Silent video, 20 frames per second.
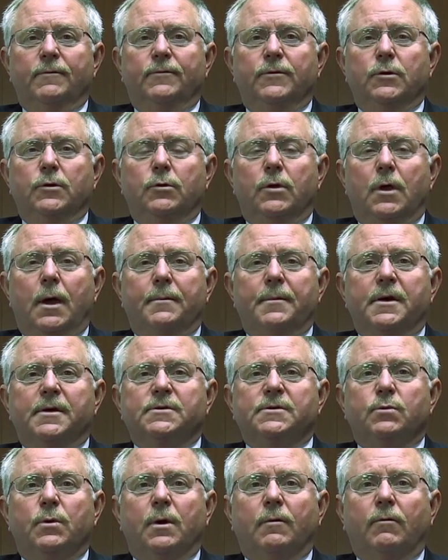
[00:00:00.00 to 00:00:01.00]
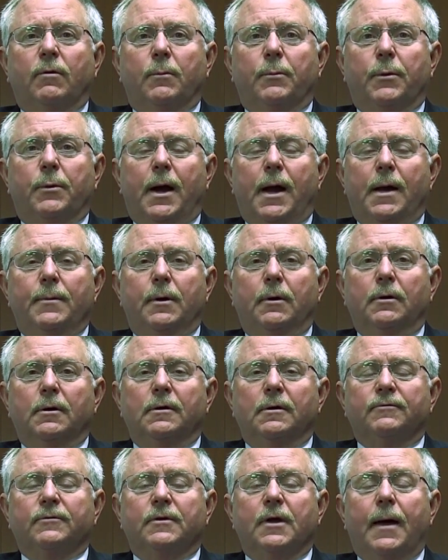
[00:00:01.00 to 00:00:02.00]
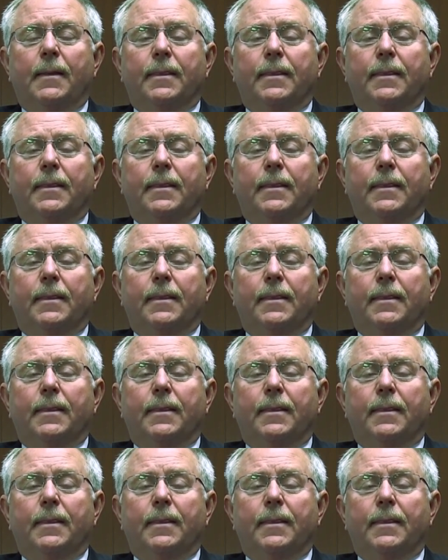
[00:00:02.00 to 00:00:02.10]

We view them as one of the primary,